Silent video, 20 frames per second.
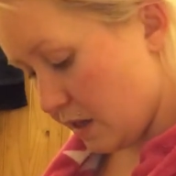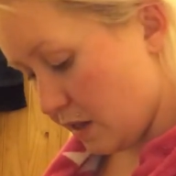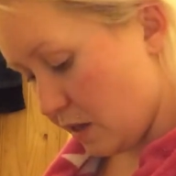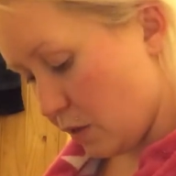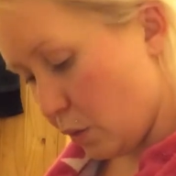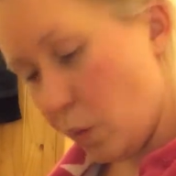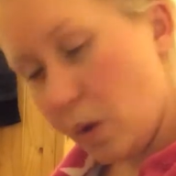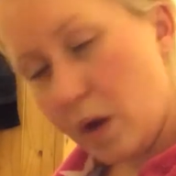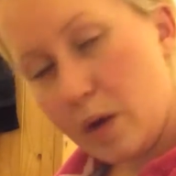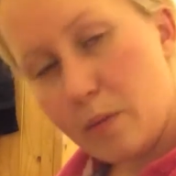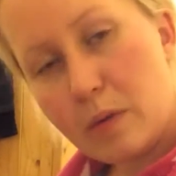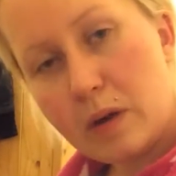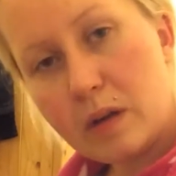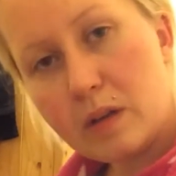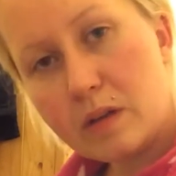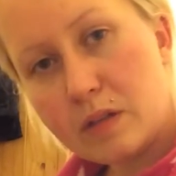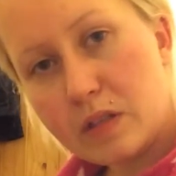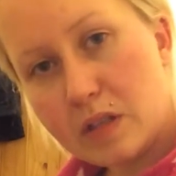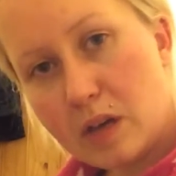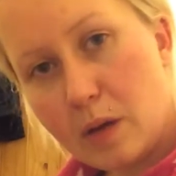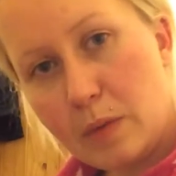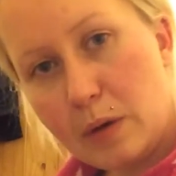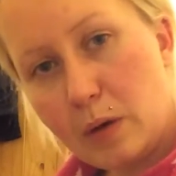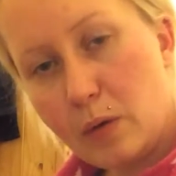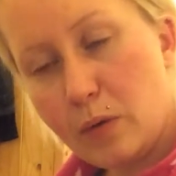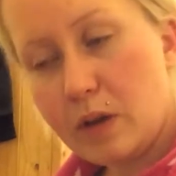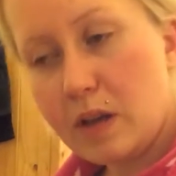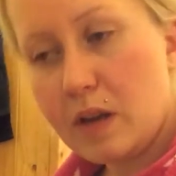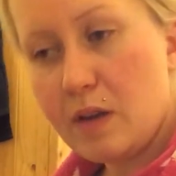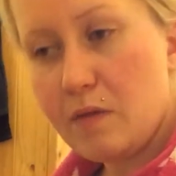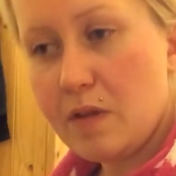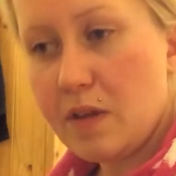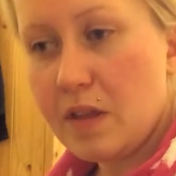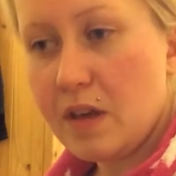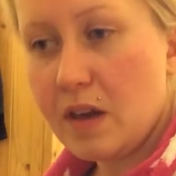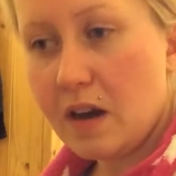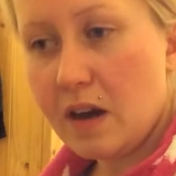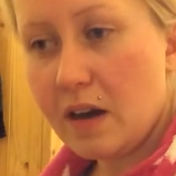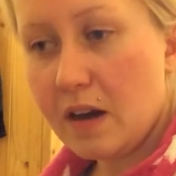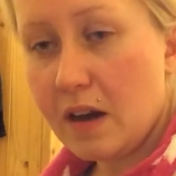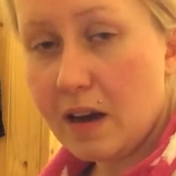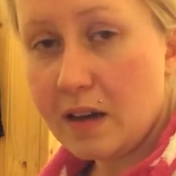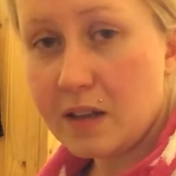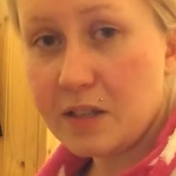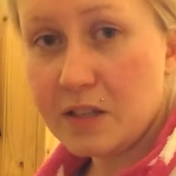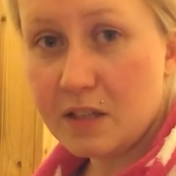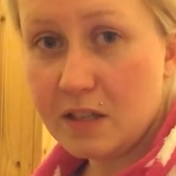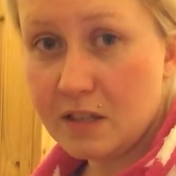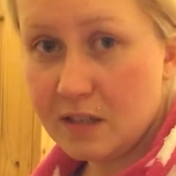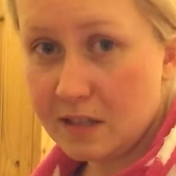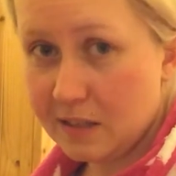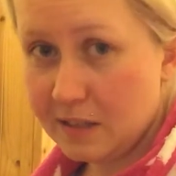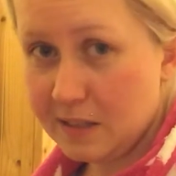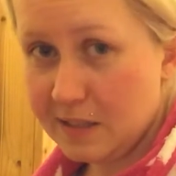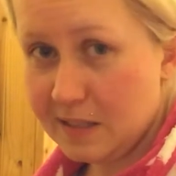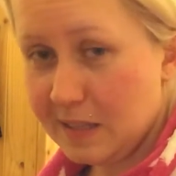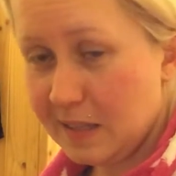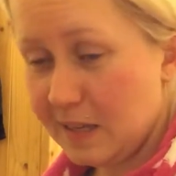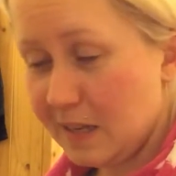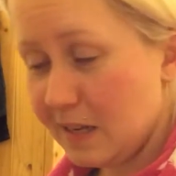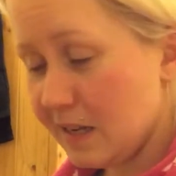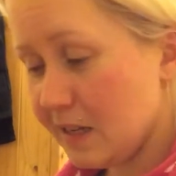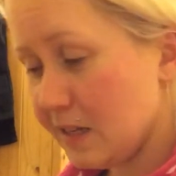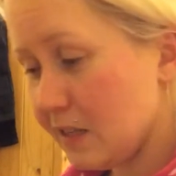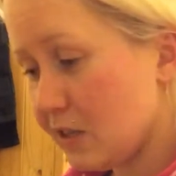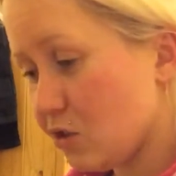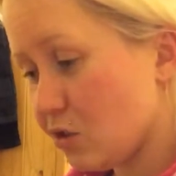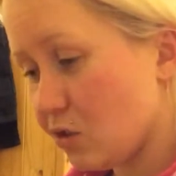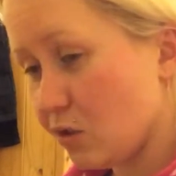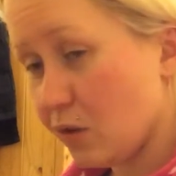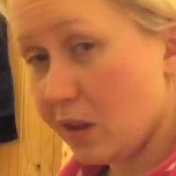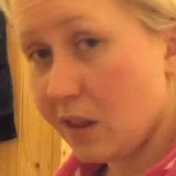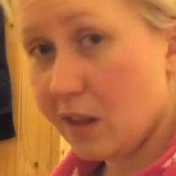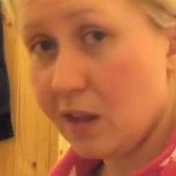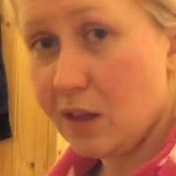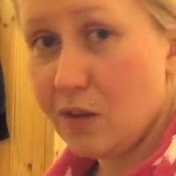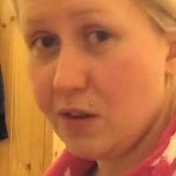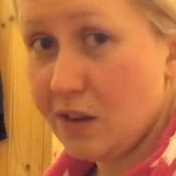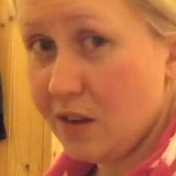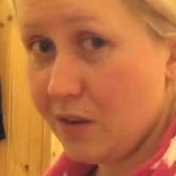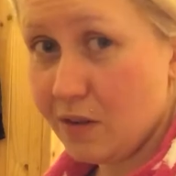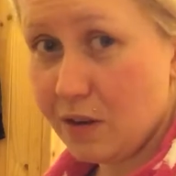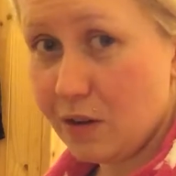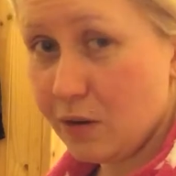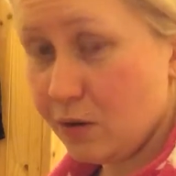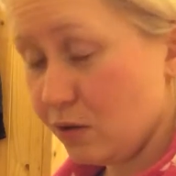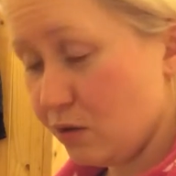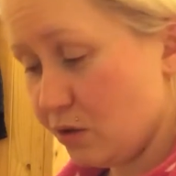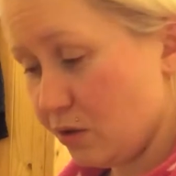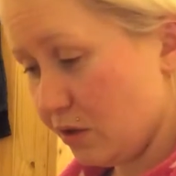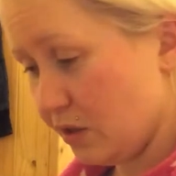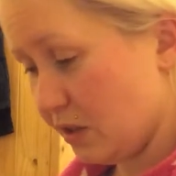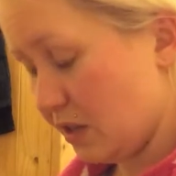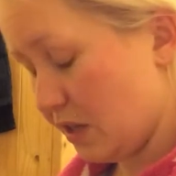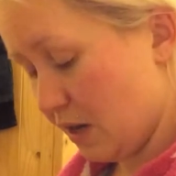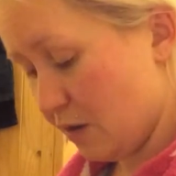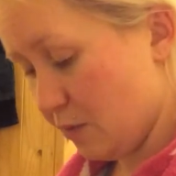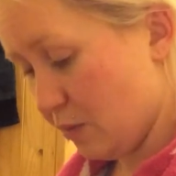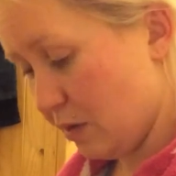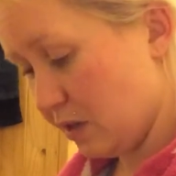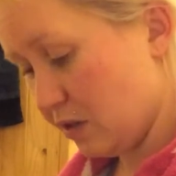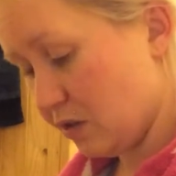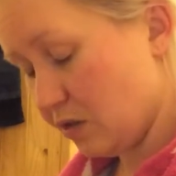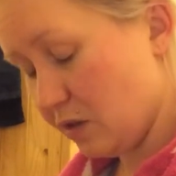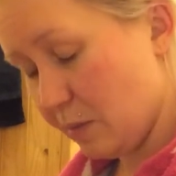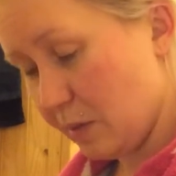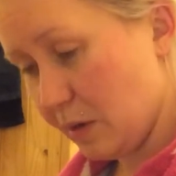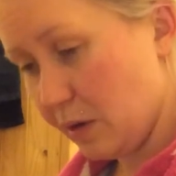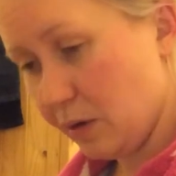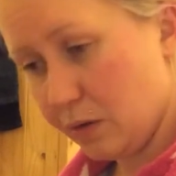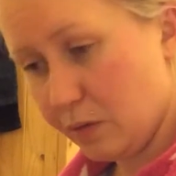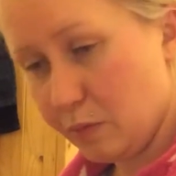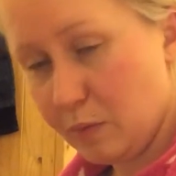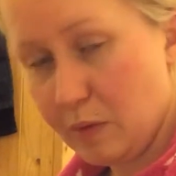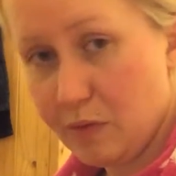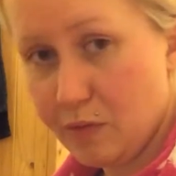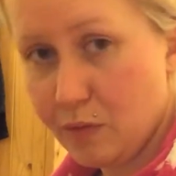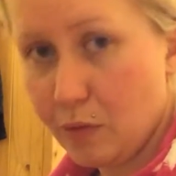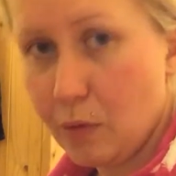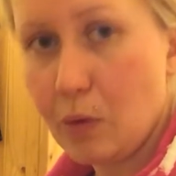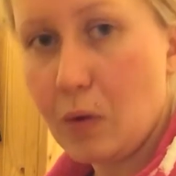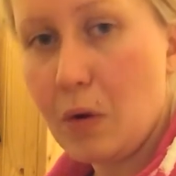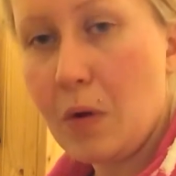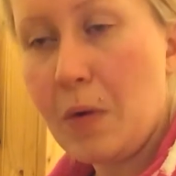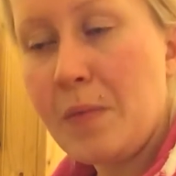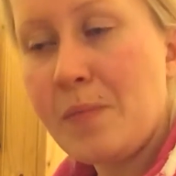the way my tummy looked and everything, I accidentally deleted, so I think you're never going to see how my tummy looked before.